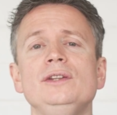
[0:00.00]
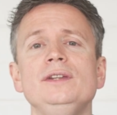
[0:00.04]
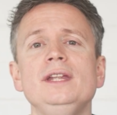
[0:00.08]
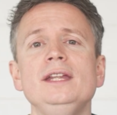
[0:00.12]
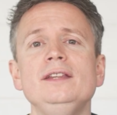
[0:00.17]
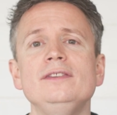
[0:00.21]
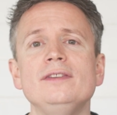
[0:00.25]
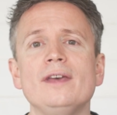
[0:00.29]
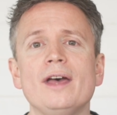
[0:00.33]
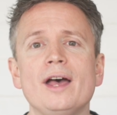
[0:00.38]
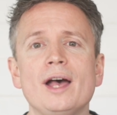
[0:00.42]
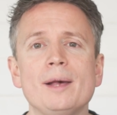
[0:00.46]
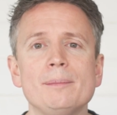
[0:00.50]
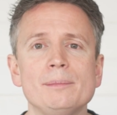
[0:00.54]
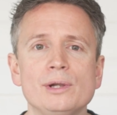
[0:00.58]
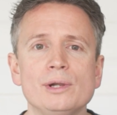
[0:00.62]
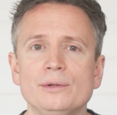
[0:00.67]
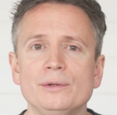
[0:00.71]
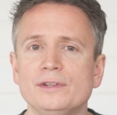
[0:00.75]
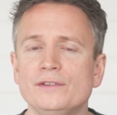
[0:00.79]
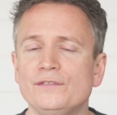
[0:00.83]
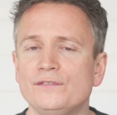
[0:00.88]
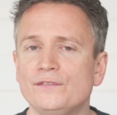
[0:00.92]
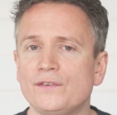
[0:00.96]
Then you need to
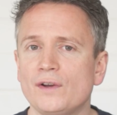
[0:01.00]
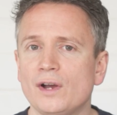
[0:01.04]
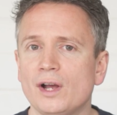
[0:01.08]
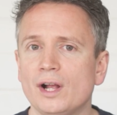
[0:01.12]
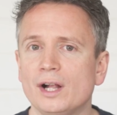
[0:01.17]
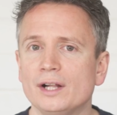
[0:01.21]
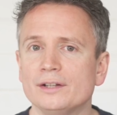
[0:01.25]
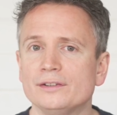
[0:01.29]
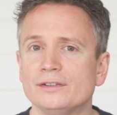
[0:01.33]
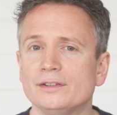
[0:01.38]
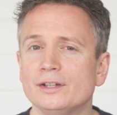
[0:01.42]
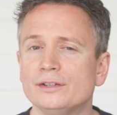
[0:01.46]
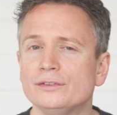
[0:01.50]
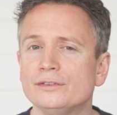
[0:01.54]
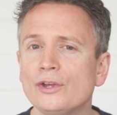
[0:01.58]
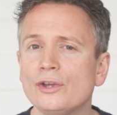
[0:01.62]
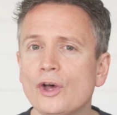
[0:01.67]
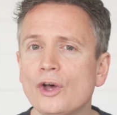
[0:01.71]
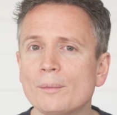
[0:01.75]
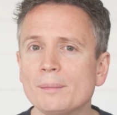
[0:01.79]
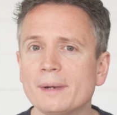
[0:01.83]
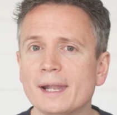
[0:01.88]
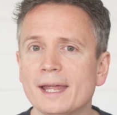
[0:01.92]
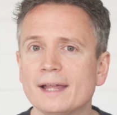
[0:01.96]
upload the file to the
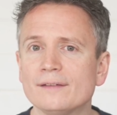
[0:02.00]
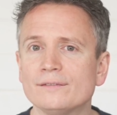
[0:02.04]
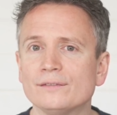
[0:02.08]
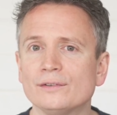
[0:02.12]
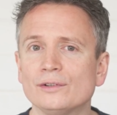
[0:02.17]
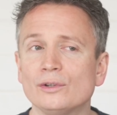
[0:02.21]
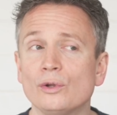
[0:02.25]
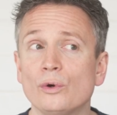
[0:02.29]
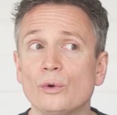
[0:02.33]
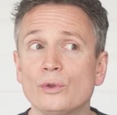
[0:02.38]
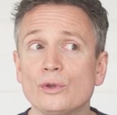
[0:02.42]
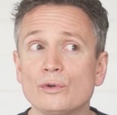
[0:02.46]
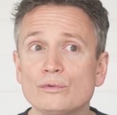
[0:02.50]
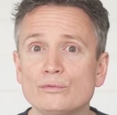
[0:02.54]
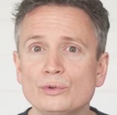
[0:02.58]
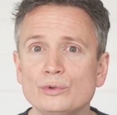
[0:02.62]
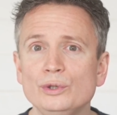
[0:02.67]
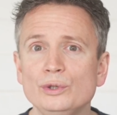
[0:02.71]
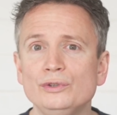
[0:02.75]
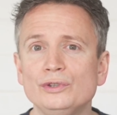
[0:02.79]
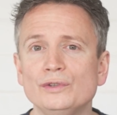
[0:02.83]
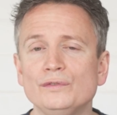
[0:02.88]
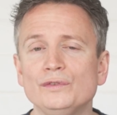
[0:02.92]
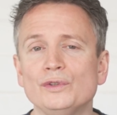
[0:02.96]
top level or the
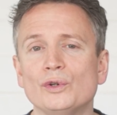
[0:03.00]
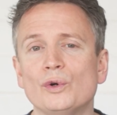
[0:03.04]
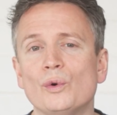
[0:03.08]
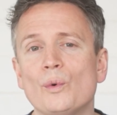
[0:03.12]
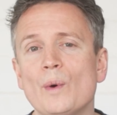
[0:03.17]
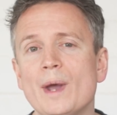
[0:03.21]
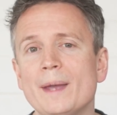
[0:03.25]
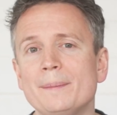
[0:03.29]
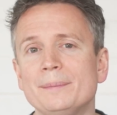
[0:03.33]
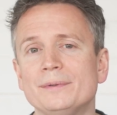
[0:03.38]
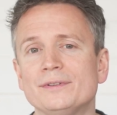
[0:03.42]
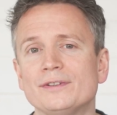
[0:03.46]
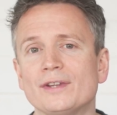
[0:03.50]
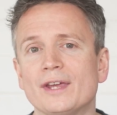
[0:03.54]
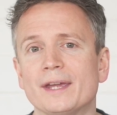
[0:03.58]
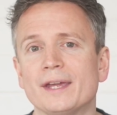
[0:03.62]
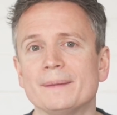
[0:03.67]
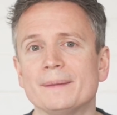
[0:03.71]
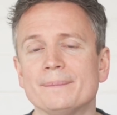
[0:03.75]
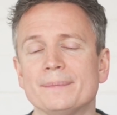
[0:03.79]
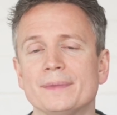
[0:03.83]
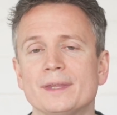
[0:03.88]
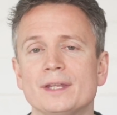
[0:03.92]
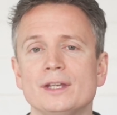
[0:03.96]
root of your
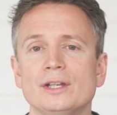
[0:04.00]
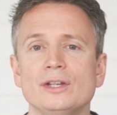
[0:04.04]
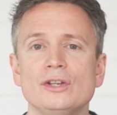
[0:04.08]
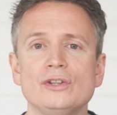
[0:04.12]
website.